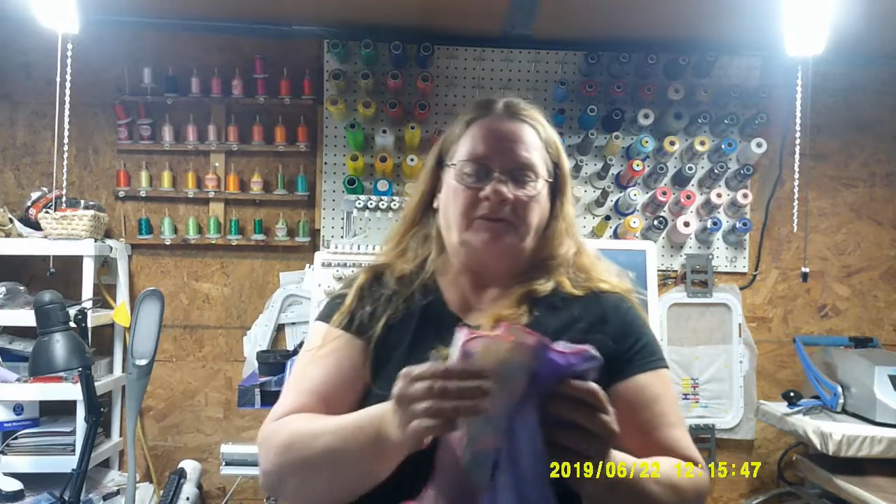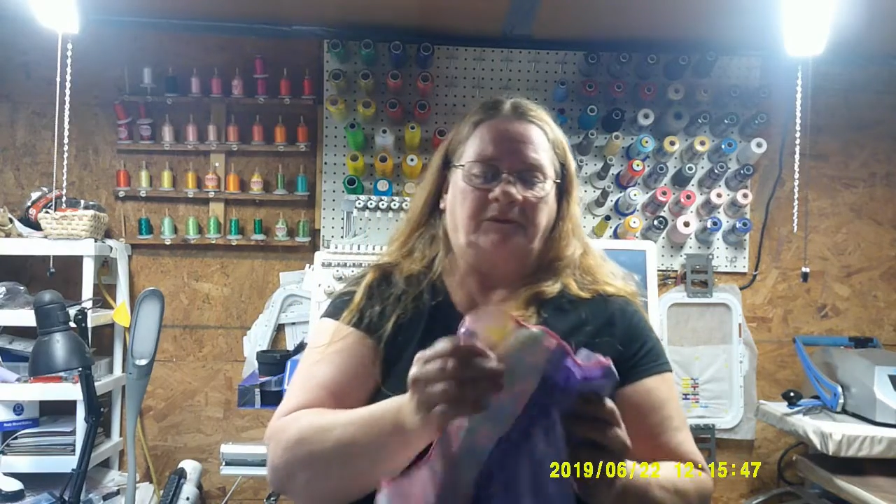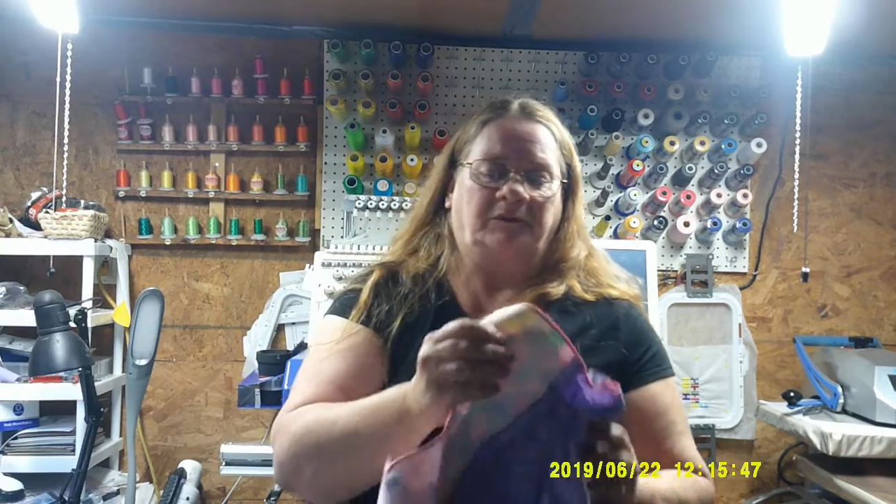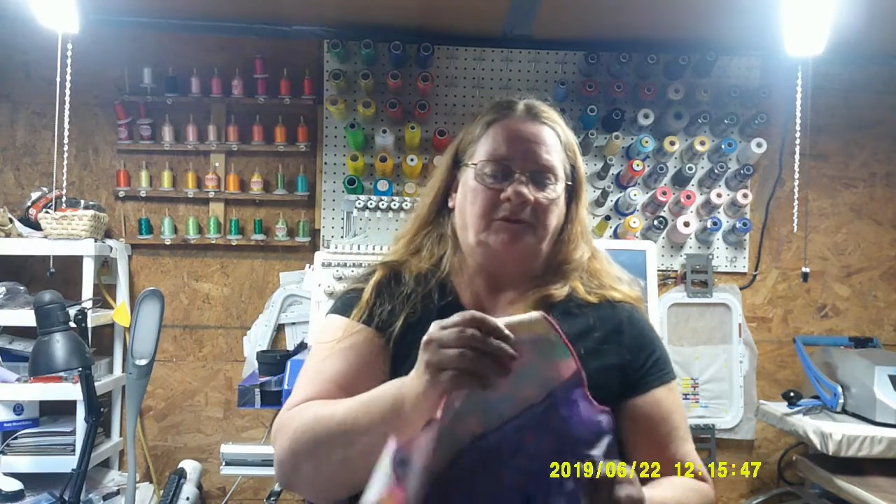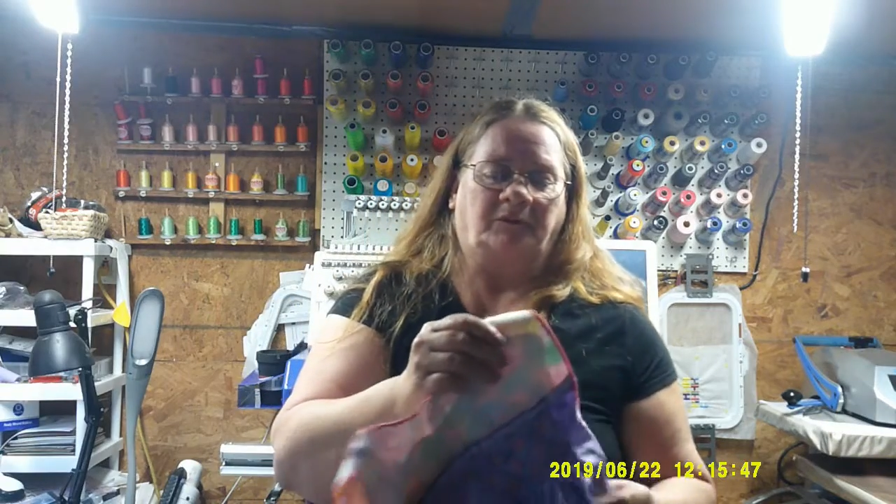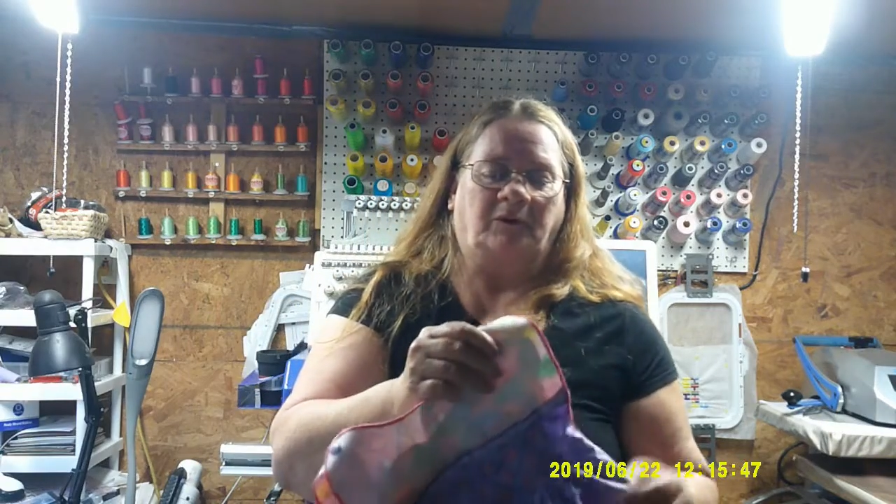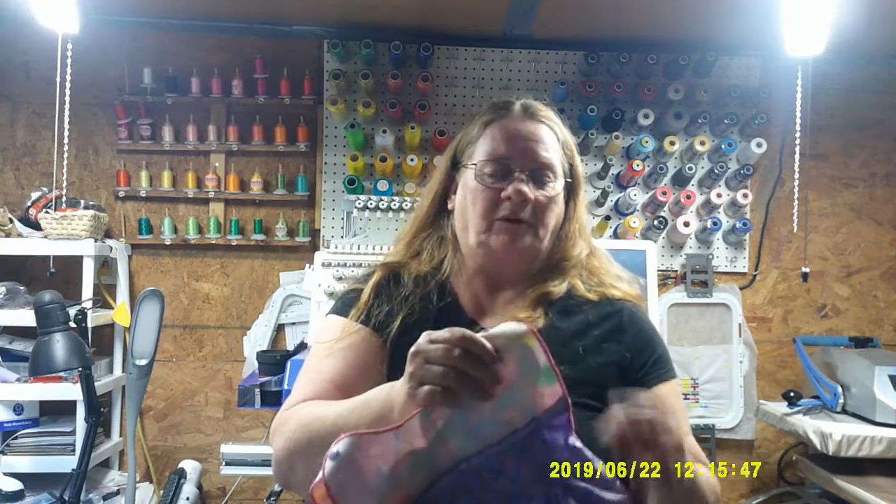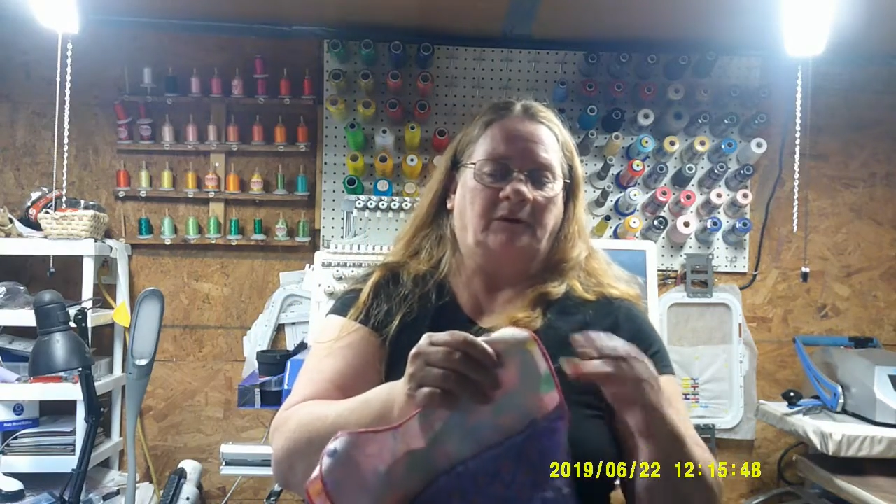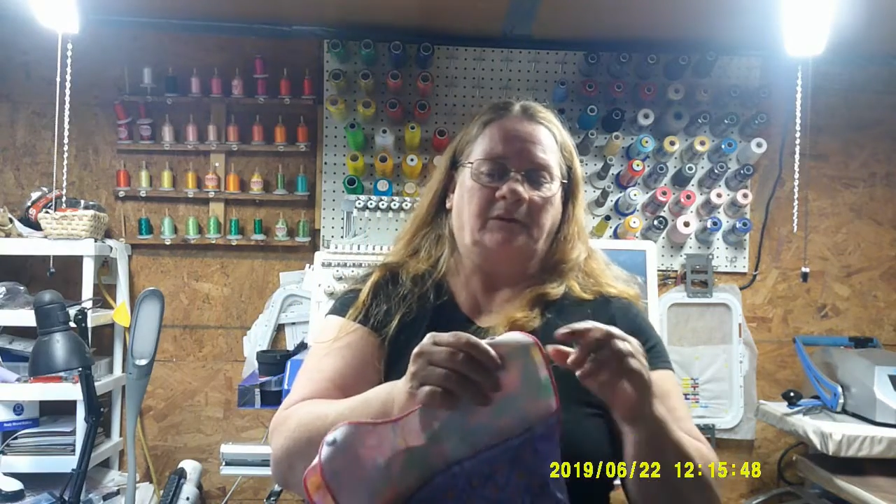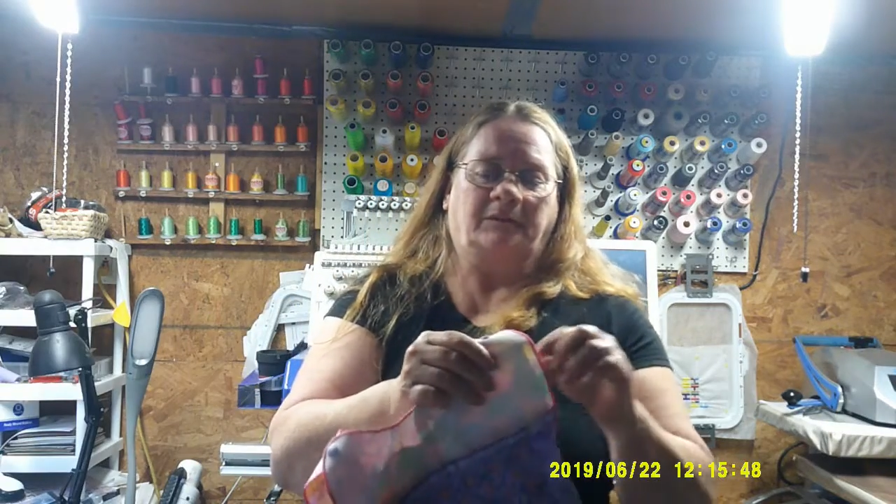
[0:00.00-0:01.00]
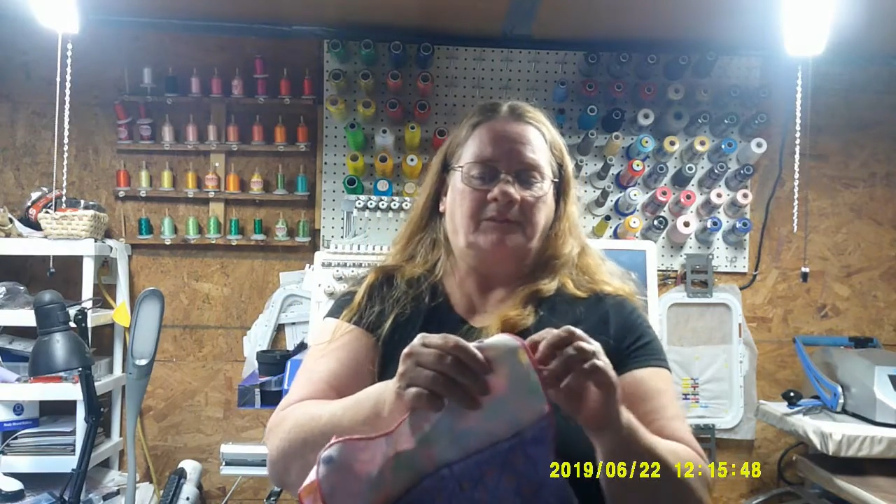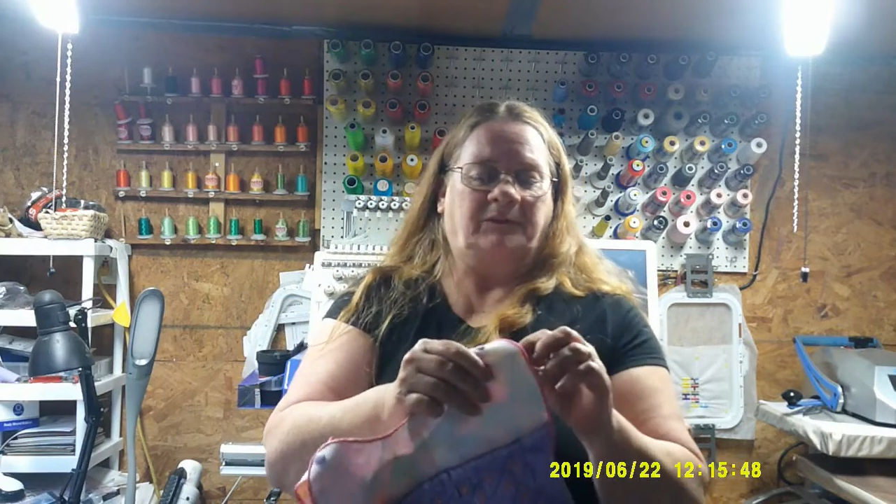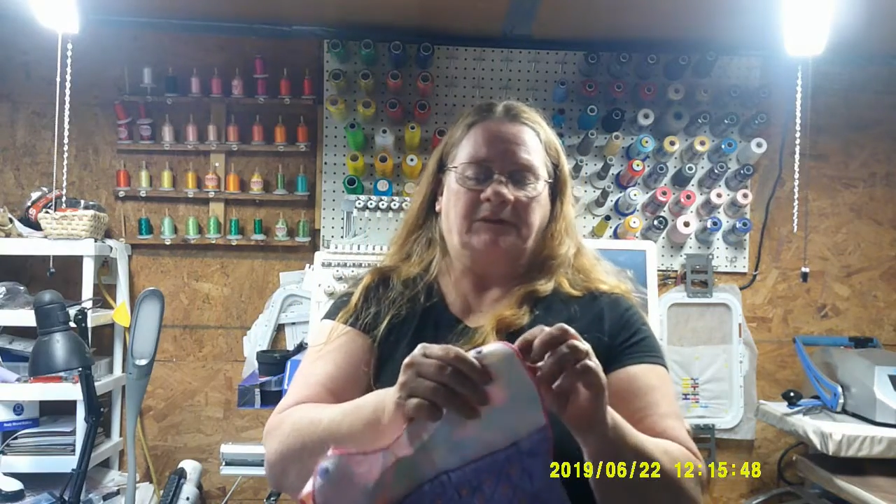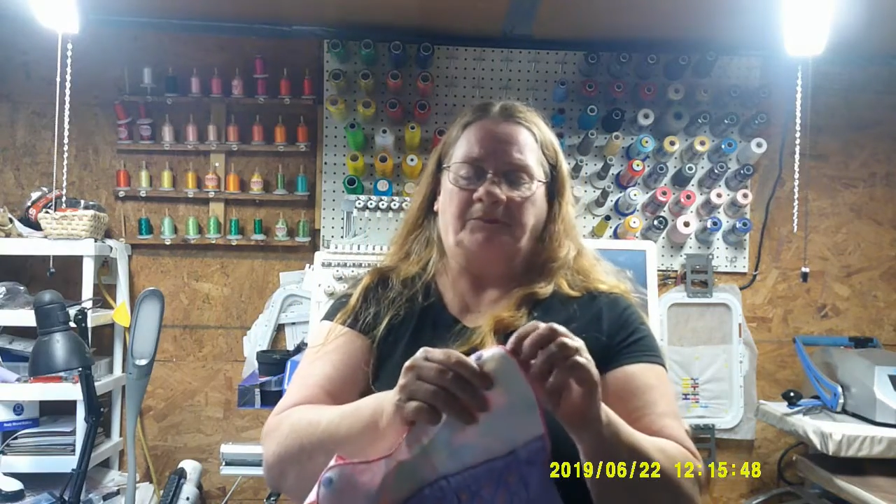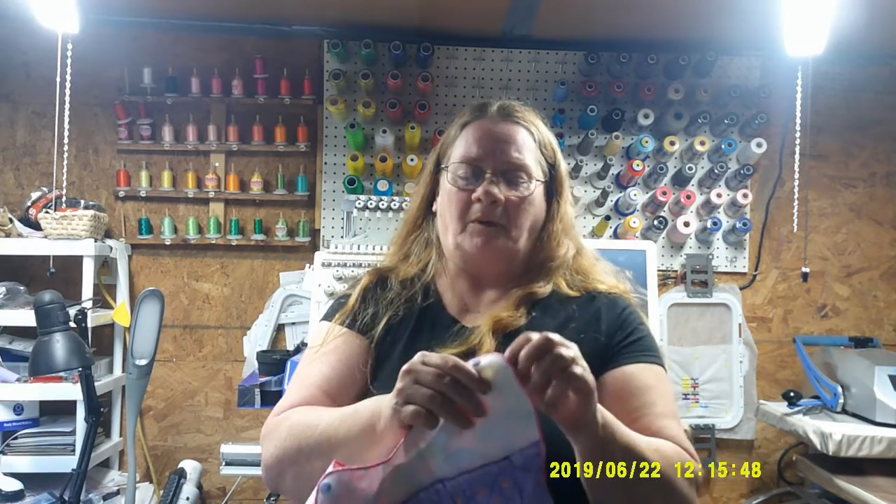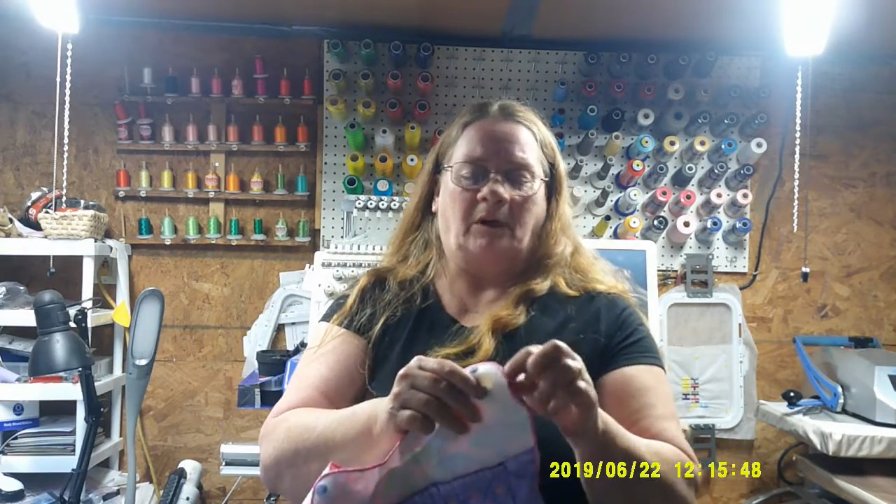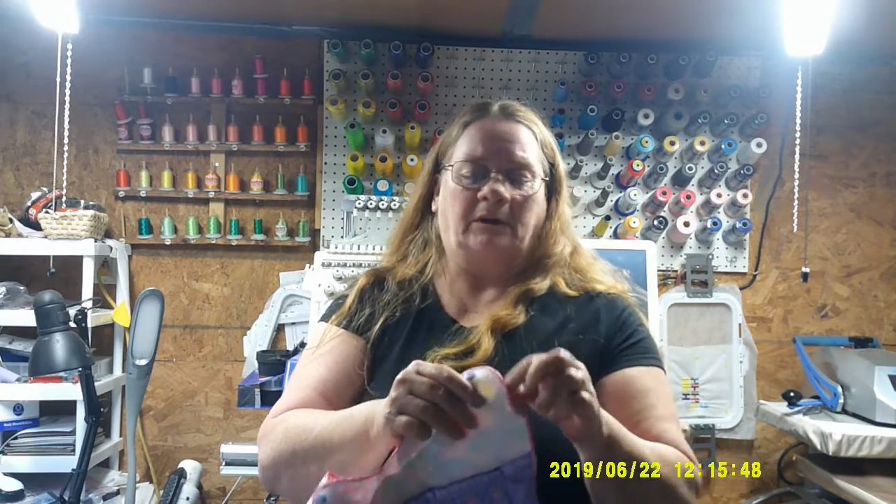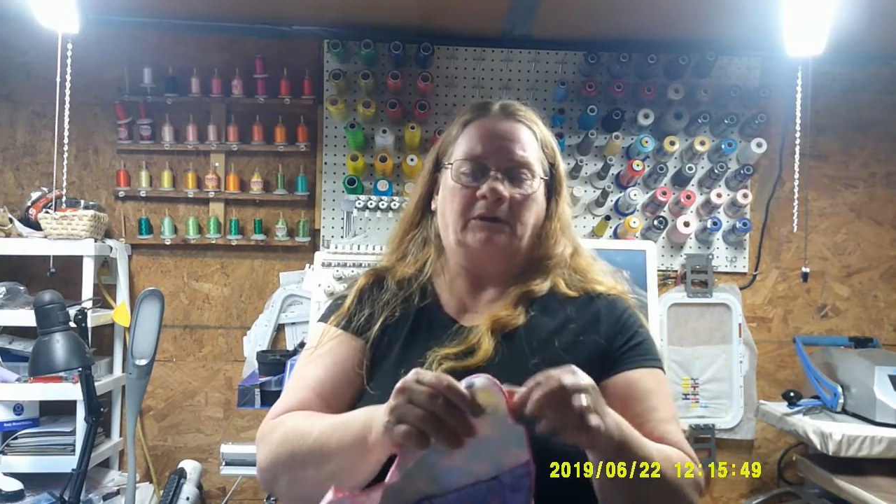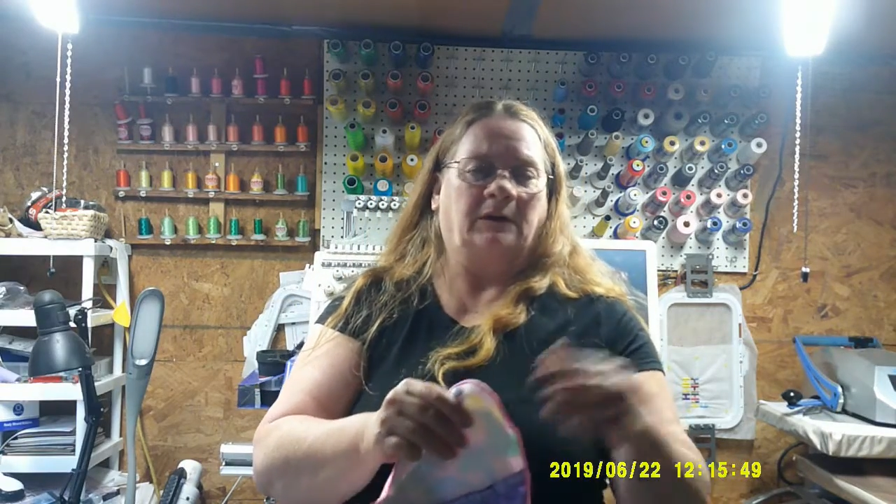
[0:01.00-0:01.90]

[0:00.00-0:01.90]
This is where this part you're